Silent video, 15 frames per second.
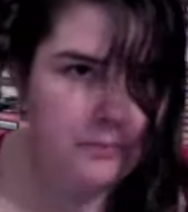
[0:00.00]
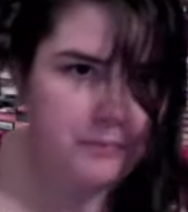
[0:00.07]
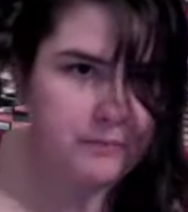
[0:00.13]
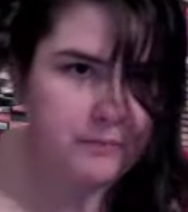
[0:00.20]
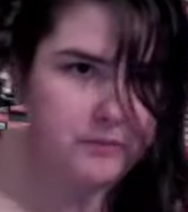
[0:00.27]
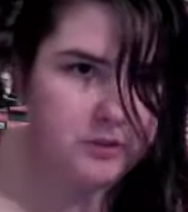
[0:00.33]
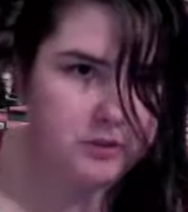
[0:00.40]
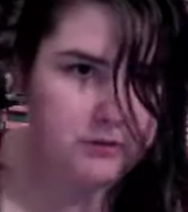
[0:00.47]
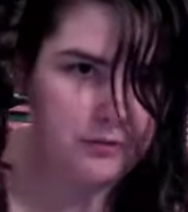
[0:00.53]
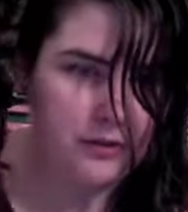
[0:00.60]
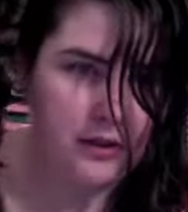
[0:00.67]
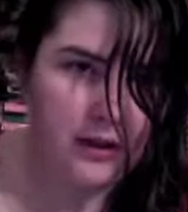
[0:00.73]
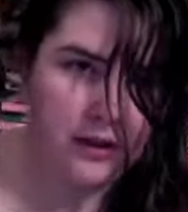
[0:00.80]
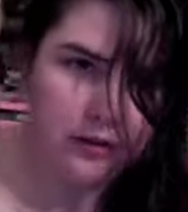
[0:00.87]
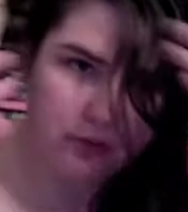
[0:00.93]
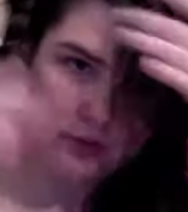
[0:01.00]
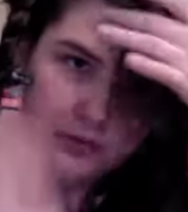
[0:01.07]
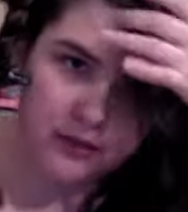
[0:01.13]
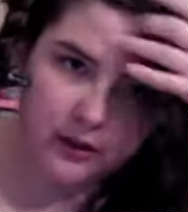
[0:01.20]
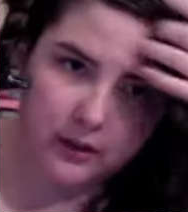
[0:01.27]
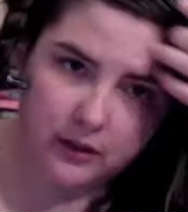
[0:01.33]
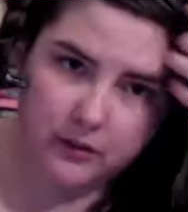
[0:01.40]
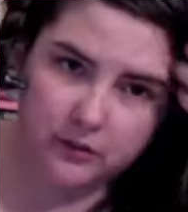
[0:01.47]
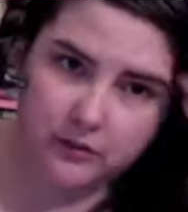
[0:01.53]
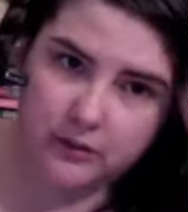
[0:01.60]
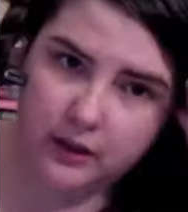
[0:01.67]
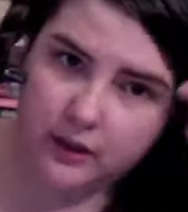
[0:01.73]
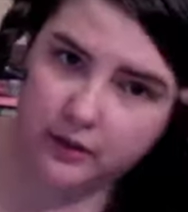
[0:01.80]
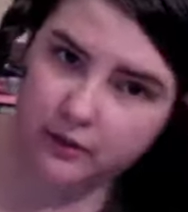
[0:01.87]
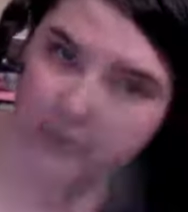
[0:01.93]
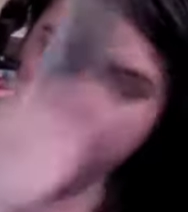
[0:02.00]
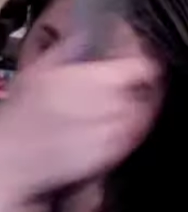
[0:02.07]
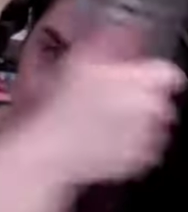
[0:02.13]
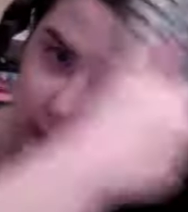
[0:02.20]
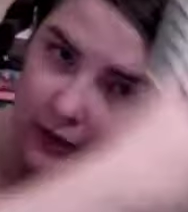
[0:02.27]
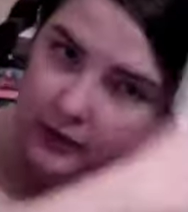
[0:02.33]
just for now so that I can do the other side.